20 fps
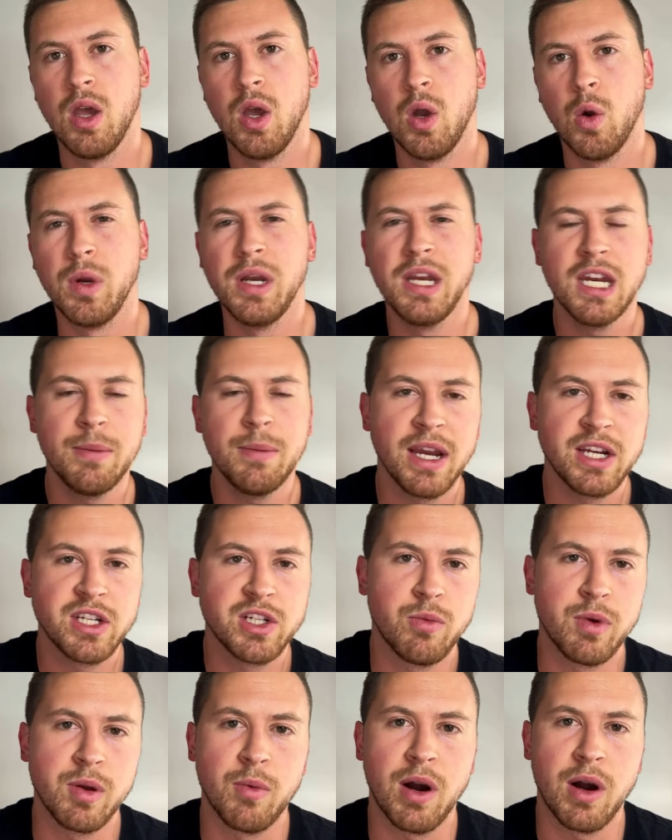We need to make sure
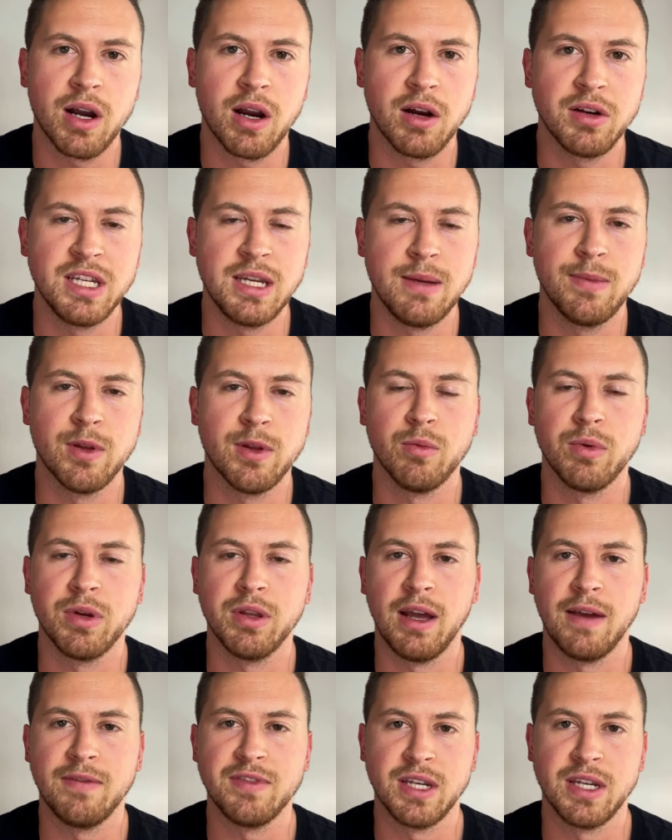we walk our team through real
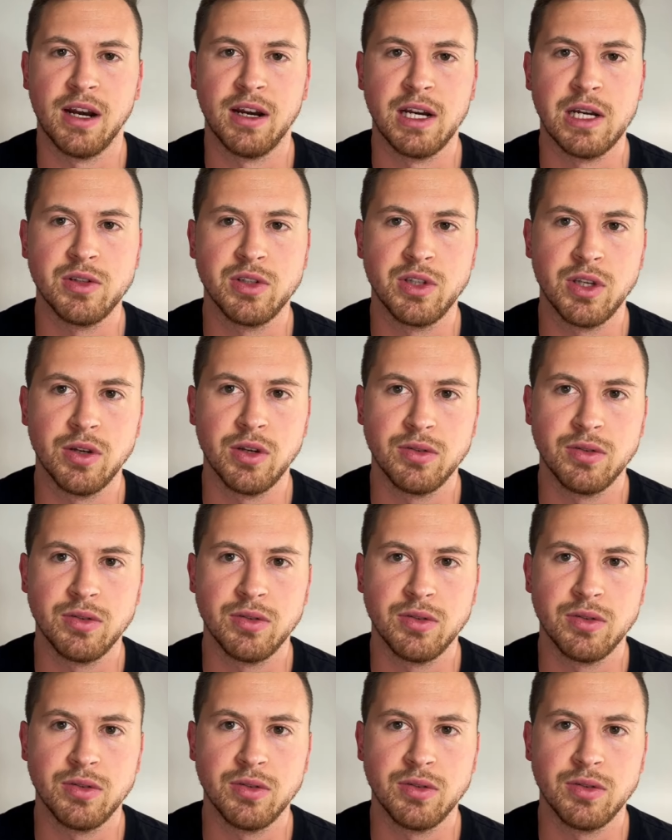life scenarios too.